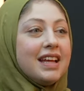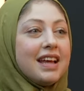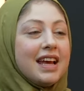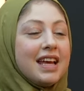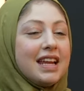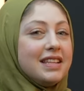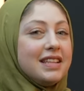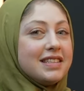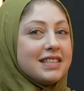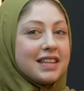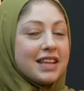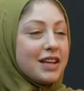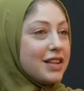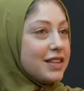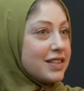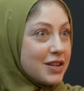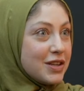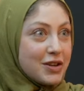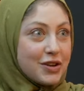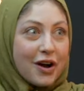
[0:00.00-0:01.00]
and it's
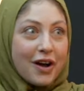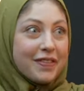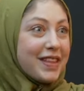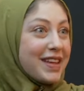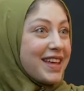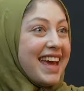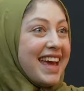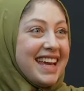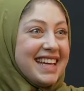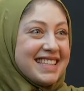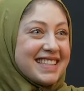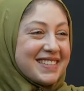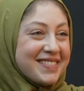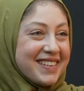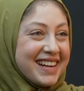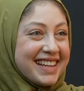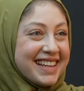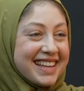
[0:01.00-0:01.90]
it's not the case, right?